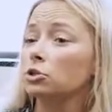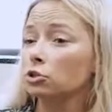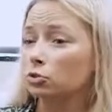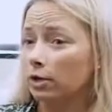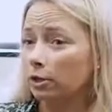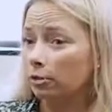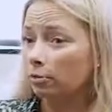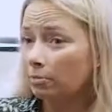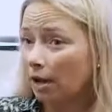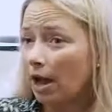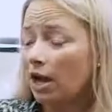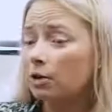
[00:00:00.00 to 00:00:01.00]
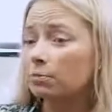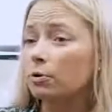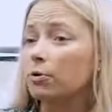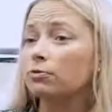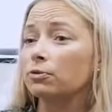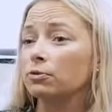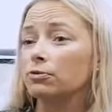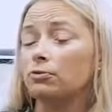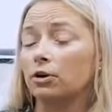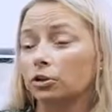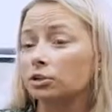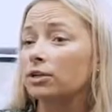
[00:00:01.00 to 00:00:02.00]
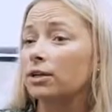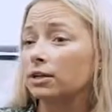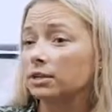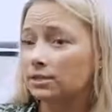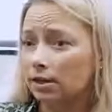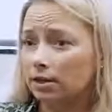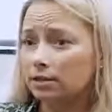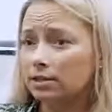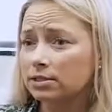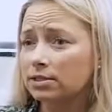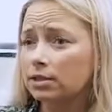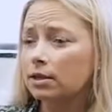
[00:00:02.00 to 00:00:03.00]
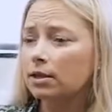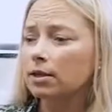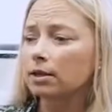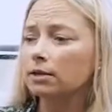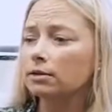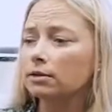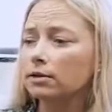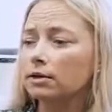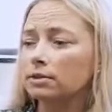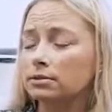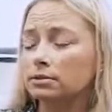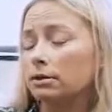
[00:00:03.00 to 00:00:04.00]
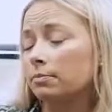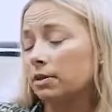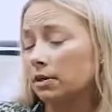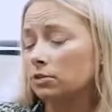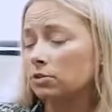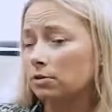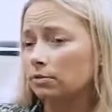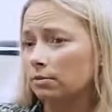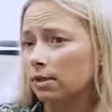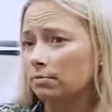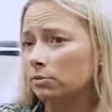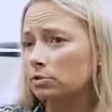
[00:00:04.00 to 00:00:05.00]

strength back, both for function and aesthetics, and it's a big concern for them.